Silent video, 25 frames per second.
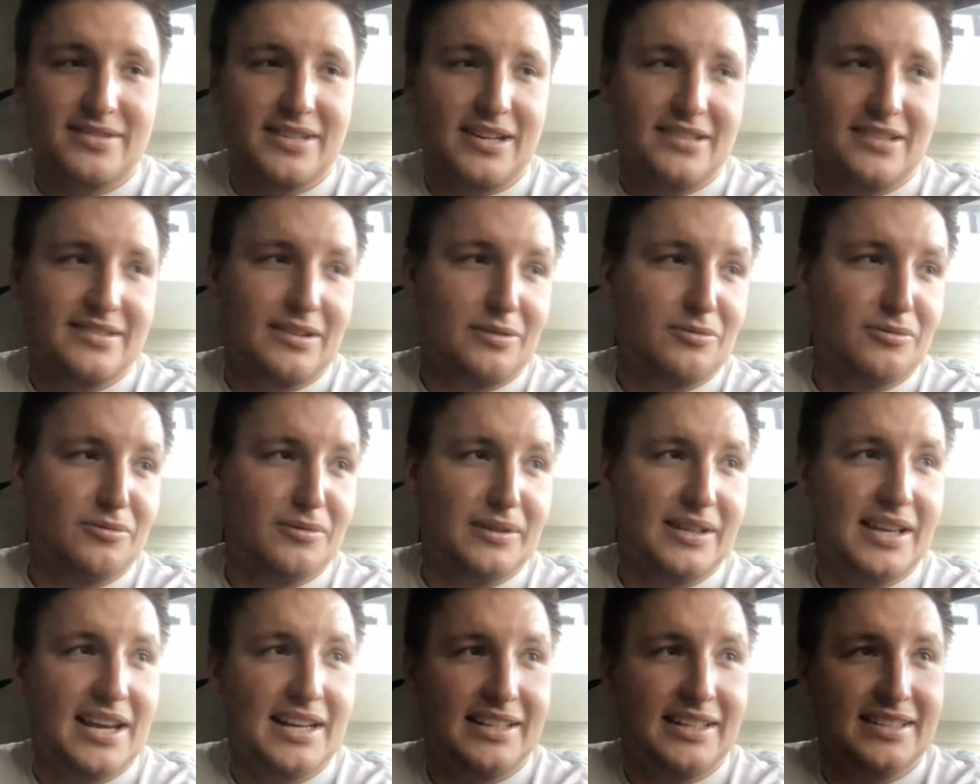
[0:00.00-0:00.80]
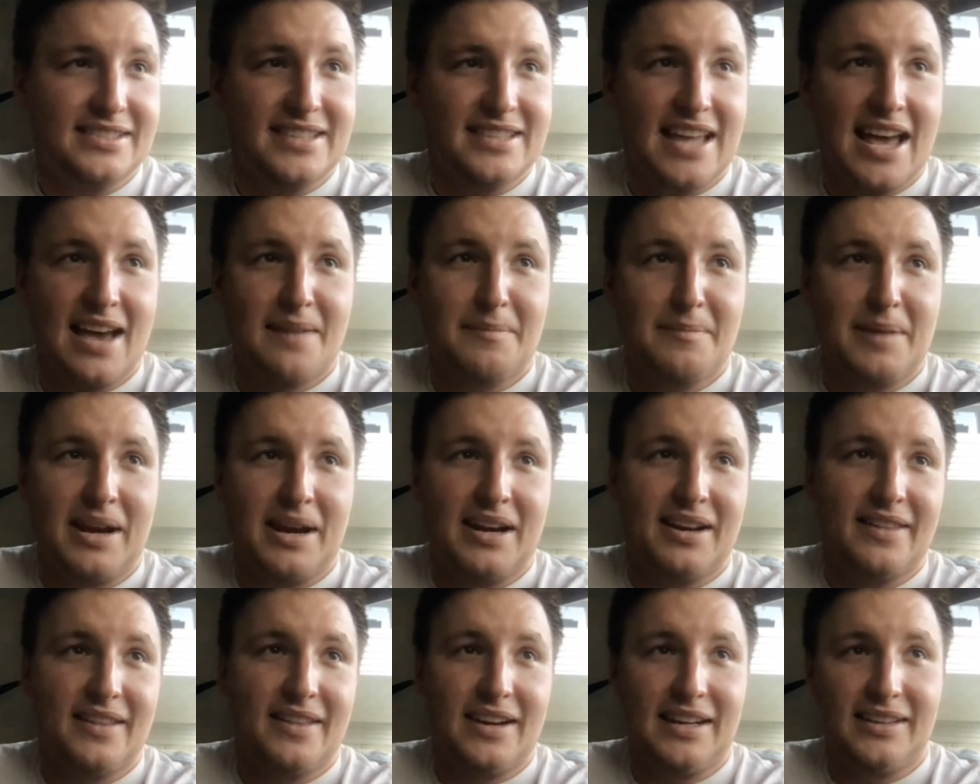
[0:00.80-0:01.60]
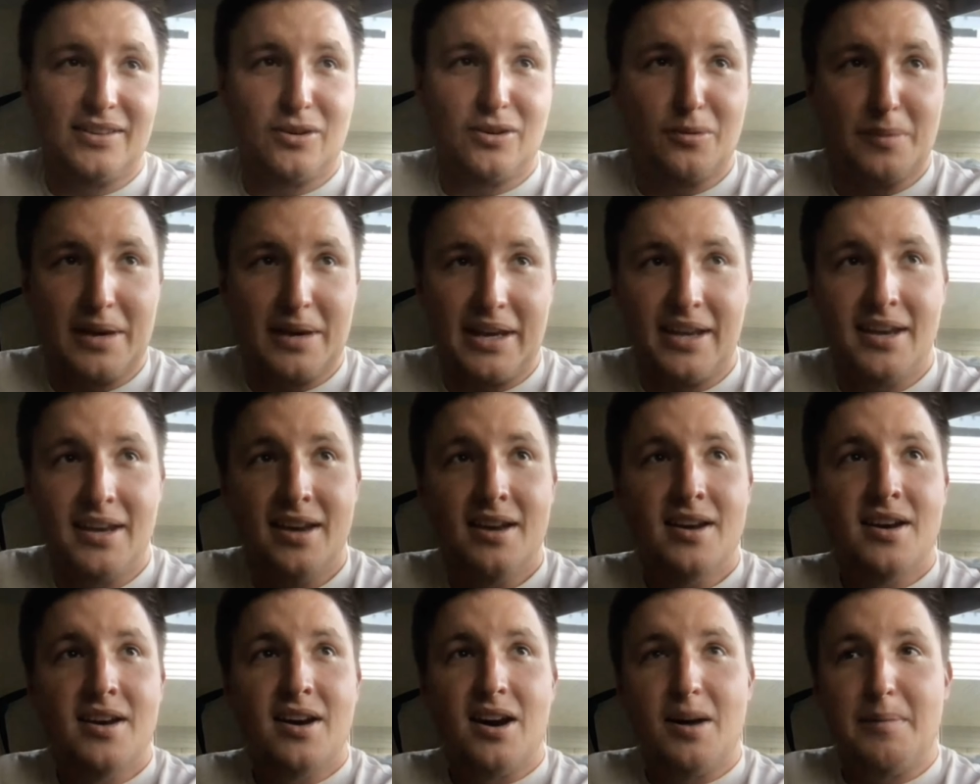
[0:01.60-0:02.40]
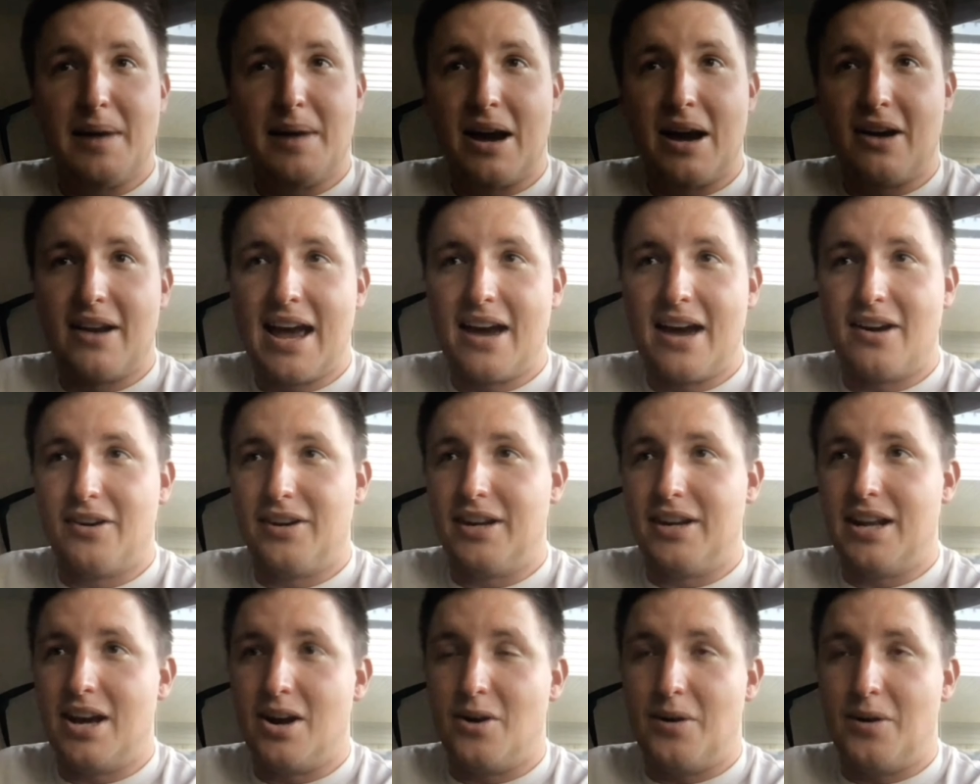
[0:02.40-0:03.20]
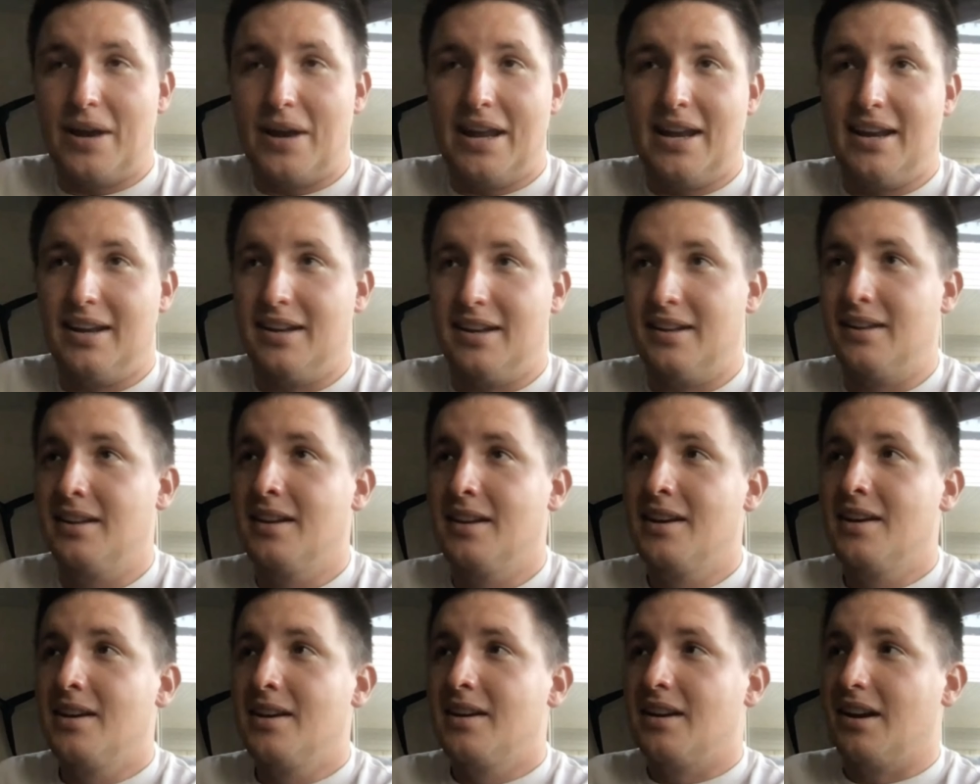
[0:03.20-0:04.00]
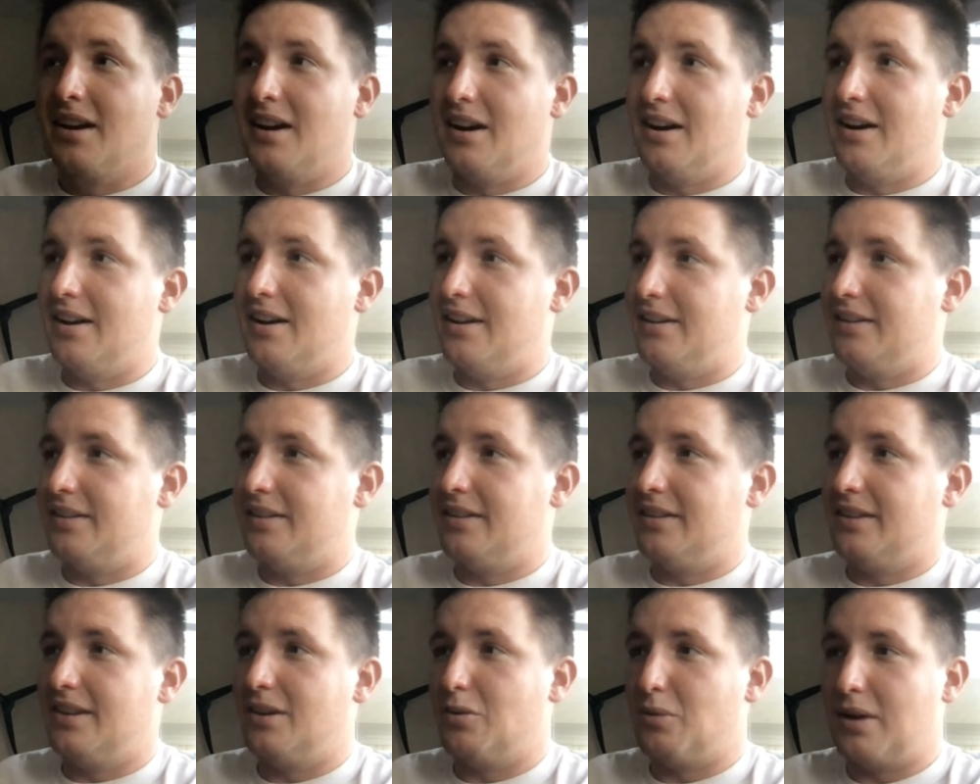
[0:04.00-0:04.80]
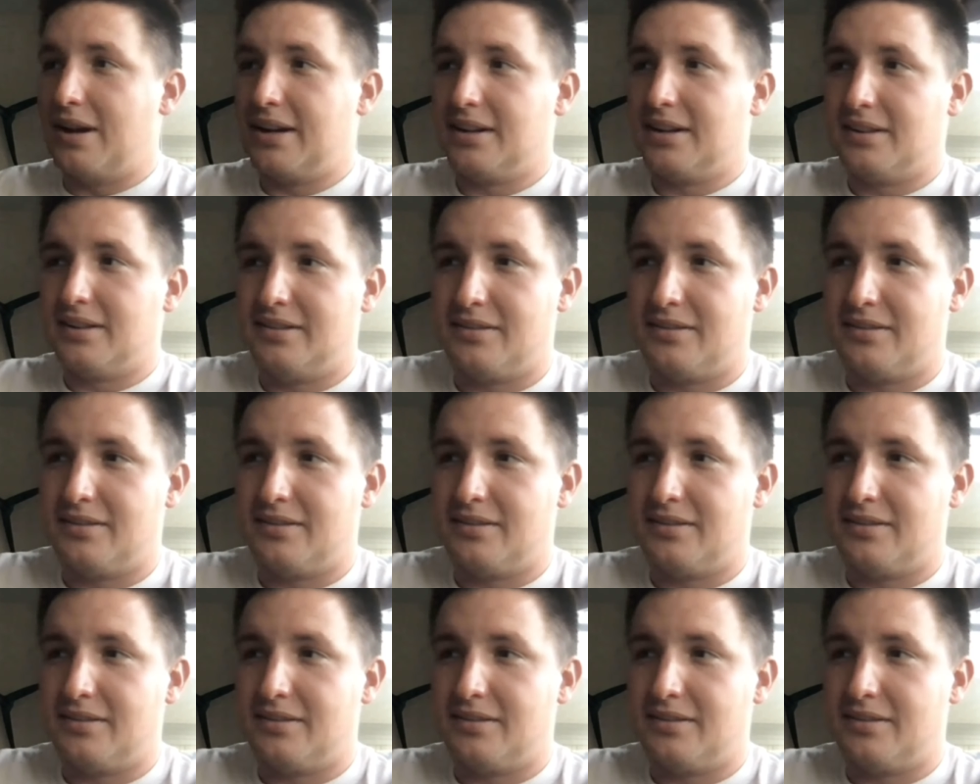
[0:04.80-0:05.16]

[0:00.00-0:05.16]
And I was like, well, what the heck does that mean? And then he told me about how, in the one